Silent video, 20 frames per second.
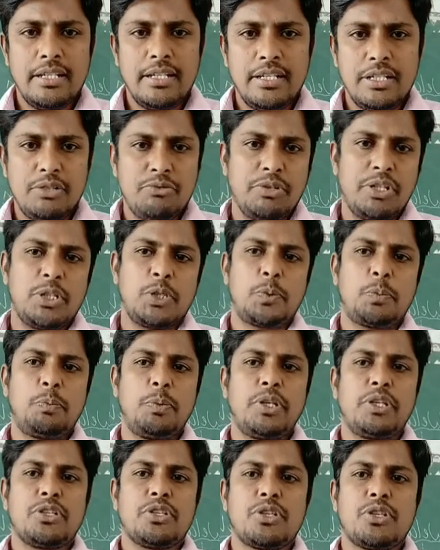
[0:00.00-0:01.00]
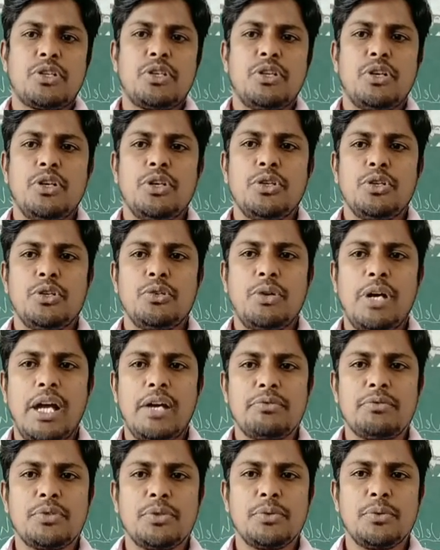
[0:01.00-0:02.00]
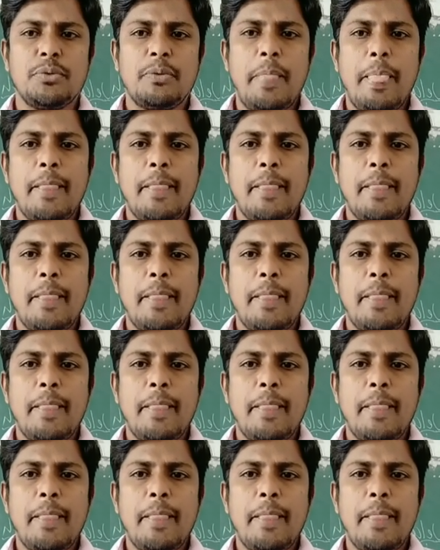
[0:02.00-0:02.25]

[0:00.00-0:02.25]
your speech, you have to